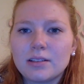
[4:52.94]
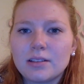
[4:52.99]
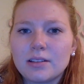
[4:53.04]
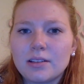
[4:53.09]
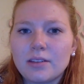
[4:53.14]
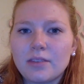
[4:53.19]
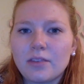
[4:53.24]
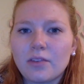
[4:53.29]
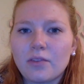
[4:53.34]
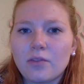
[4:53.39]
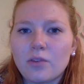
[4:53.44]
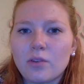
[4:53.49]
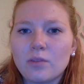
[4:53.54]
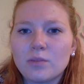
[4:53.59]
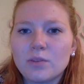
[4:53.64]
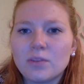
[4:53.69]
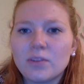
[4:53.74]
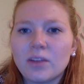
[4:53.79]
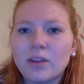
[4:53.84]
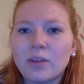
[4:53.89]
different
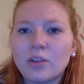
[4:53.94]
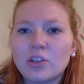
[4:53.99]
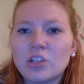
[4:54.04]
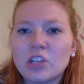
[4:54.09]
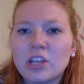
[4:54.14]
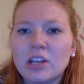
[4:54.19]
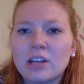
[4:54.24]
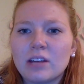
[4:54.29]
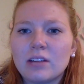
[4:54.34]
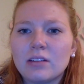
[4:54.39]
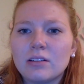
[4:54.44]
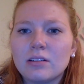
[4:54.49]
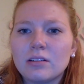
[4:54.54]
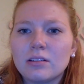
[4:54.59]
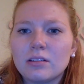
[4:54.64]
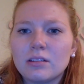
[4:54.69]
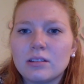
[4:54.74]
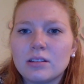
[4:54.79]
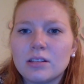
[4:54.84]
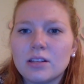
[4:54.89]
forms of language that it
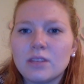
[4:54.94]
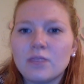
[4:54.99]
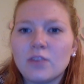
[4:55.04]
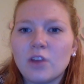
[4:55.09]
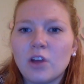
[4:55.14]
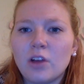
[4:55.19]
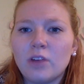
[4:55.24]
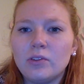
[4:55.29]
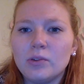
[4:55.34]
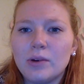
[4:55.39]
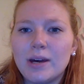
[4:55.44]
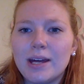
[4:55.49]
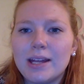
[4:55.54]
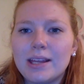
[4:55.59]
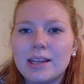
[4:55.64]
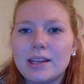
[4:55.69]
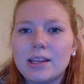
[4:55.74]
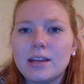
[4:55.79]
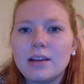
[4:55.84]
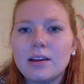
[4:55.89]
is involved with.
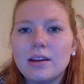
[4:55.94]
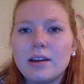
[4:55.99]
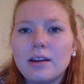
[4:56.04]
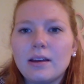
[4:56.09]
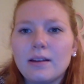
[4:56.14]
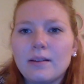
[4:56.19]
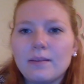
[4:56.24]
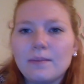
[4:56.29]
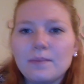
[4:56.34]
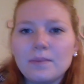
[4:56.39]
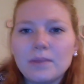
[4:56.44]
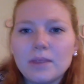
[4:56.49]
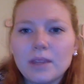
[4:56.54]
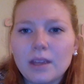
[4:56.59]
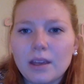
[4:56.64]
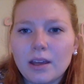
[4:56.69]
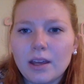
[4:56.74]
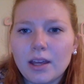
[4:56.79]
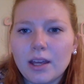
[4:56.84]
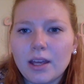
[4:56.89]

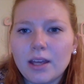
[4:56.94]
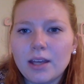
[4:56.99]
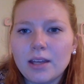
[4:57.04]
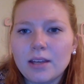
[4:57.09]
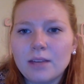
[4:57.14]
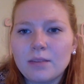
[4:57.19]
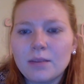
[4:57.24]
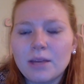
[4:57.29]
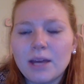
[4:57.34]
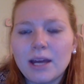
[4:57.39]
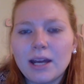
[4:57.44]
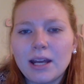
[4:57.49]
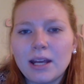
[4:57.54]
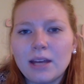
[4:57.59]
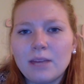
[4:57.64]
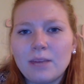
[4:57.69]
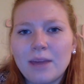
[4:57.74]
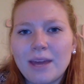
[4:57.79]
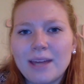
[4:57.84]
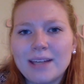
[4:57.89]
Cutting
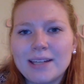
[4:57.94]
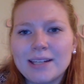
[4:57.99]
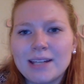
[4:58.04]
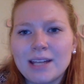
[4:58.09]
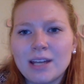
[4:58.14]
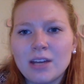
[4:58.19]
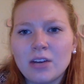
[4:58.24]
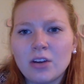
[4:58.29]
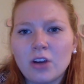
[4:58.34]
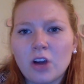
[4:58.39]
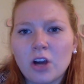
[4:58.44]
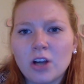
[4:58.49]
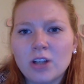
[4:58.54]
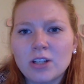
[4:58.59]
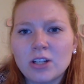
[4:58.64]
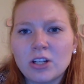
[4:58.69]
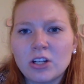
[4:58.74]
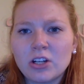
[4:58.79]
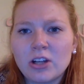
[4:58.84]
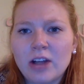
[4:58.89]
and pasting or
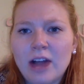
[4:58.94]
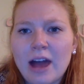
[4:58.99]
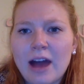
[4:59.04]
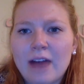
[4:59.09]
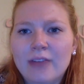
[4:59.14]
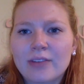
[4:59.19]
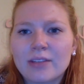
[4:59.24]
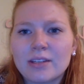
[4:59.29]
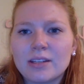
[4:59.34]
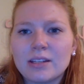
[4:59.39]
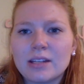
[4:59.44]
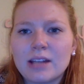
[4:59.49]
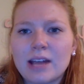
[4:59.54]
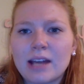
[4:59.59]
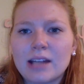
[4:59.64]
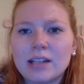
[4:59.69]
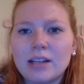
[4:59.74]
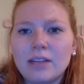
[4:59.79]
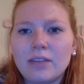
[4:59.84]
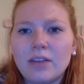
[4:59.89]
arts and crafts, it's an
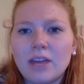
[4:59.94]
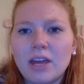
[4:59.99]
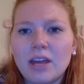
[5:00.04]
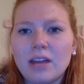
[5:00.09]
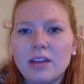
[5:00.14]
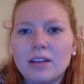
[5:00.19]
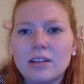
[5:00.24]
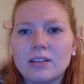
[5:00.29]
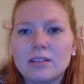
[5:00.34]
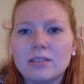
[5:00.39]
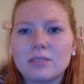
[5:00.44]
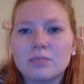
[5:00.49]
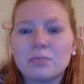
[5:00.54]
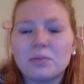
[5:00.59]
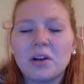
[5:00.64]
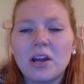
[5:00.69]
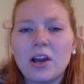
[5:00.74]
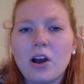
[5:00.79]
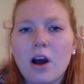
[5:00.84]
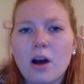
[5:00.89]
activity that's
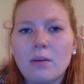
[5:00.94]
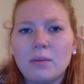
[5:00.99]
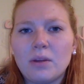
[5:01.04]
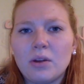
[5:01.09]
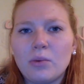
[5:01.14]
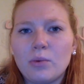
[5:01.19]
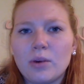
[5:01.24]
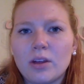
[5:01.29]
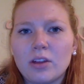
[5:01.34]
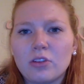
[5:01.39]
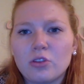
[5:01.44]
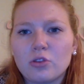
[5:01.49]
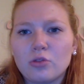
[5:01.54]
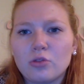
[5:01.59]
pretty common with